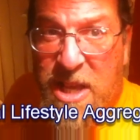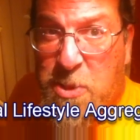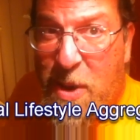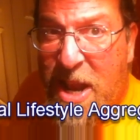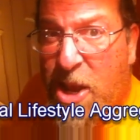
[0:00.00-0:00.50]

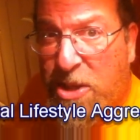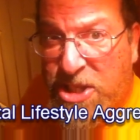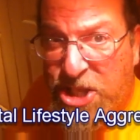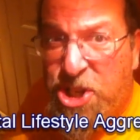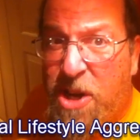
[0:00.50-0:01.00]
is what I
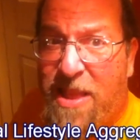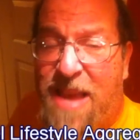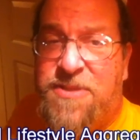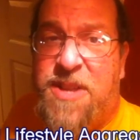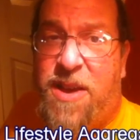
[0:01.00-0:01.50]
call digital
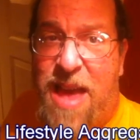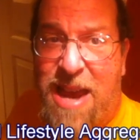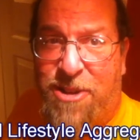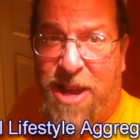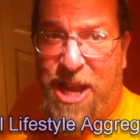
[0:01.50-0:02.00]
lifestyle
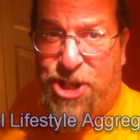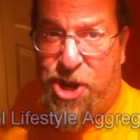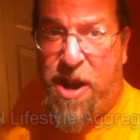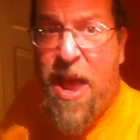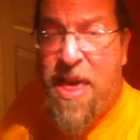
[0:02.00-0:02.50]

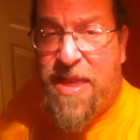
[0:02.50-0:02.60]
aggregation.